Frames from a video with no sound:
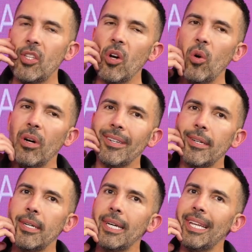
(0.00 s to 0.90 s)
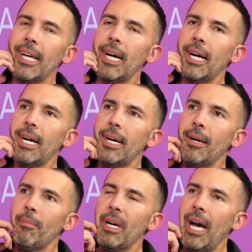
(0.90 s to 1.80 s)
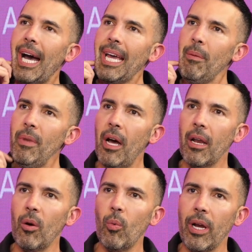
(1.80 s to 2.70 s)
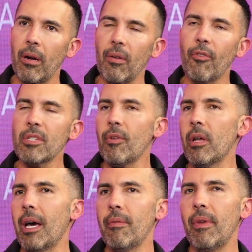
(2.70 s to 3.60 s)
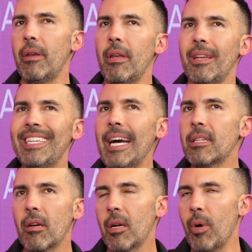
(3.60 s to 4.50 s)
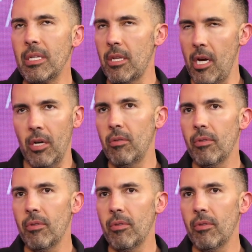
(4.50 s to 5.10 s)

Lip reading: So I am not aware. First of all, dietary wise, no.